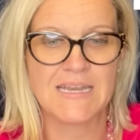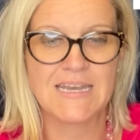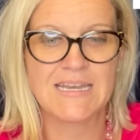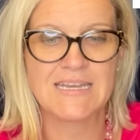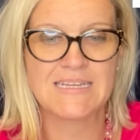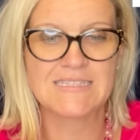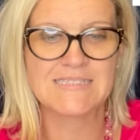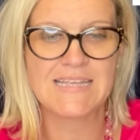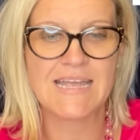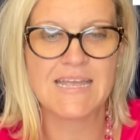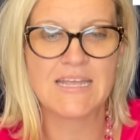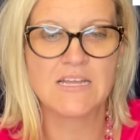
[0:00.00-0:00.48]
It
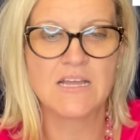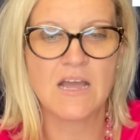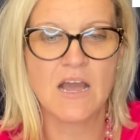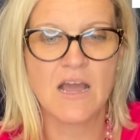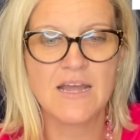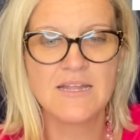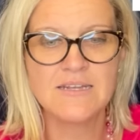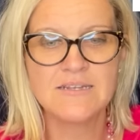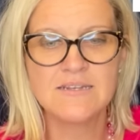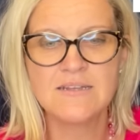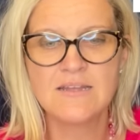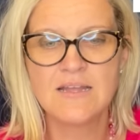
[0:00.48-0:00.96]
is a
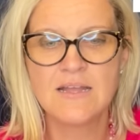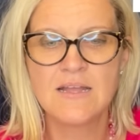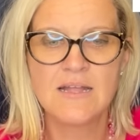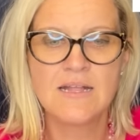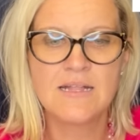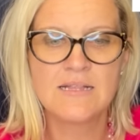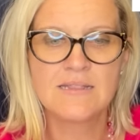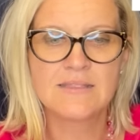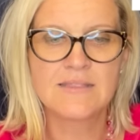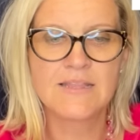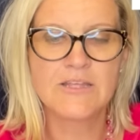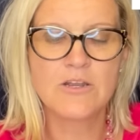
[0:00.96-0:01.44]
Gund
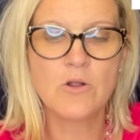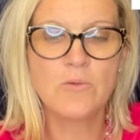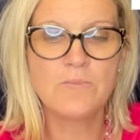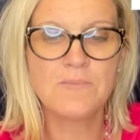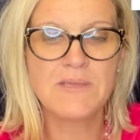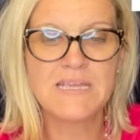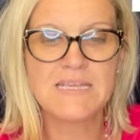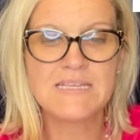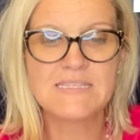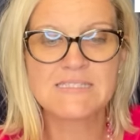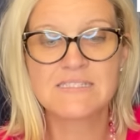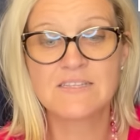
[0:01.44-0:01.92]
Little
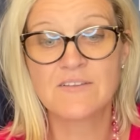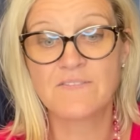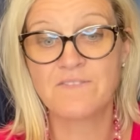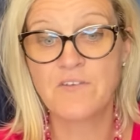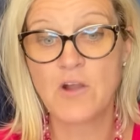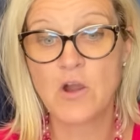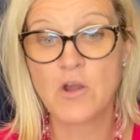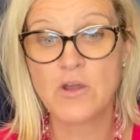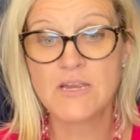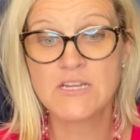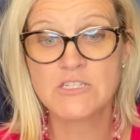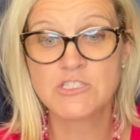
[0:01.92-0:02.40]
Me
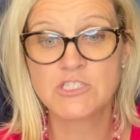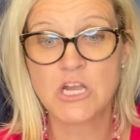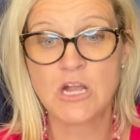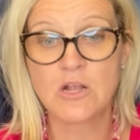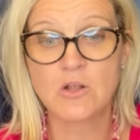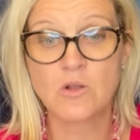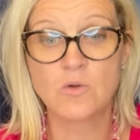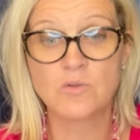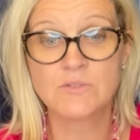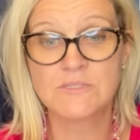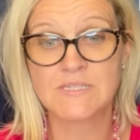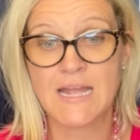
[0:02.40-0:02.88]
Safari
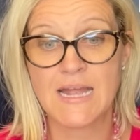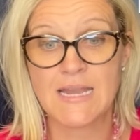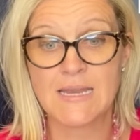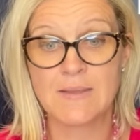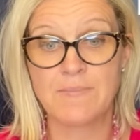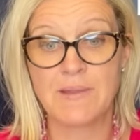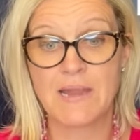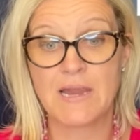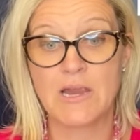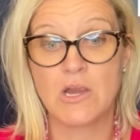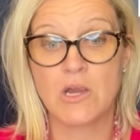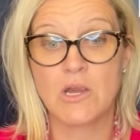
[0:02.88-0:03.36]
Jungle Teddy
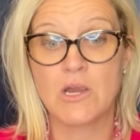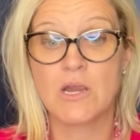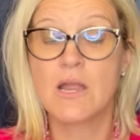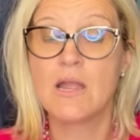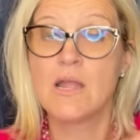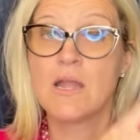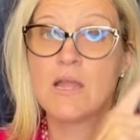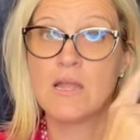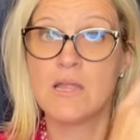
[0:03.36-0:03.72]
Bear.